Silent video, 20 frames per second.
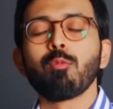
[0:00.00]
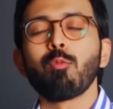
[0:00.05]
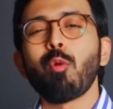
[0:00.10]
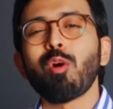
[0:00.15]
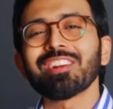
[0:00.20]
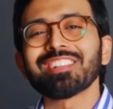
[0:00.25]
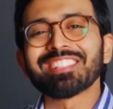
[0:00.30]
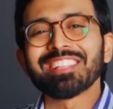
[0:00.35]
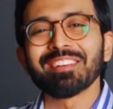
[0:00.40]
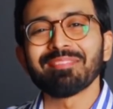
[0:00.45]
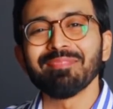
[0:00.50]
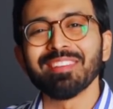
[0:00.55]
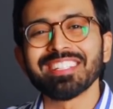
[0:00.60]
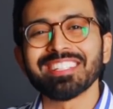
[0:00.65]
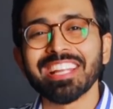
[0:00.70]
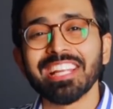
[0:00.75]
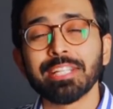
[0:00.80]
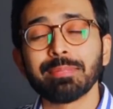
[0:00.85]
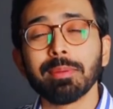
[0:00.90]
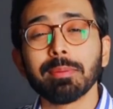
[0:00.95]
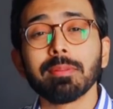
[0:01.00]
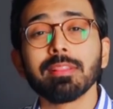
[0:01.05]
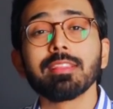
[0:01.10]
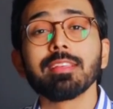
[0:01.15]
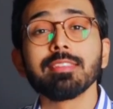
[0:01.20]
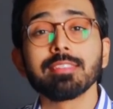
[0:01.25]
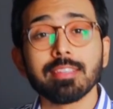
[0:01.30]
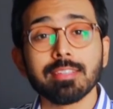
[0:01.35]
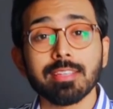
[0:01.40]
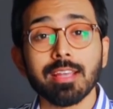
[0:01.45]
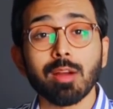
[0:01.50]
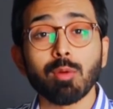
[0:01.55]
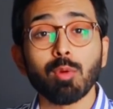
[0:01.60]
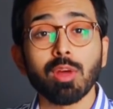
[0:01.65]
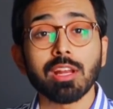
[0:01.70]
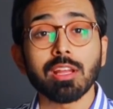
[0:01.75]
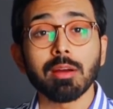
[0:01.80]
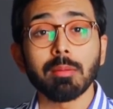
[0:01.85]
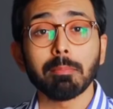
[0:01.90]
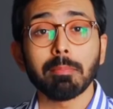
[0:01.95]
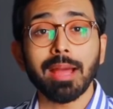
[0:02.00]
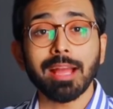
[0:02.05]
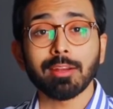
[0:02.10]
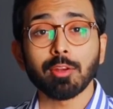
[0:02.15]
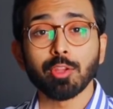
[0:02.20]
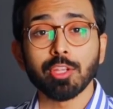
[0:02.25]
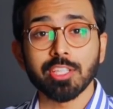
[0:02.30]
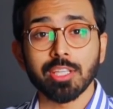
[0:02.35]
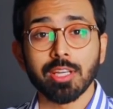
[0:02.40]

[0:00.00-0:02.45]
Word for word: What's up my stylish people, this is Ishank, welcome back to the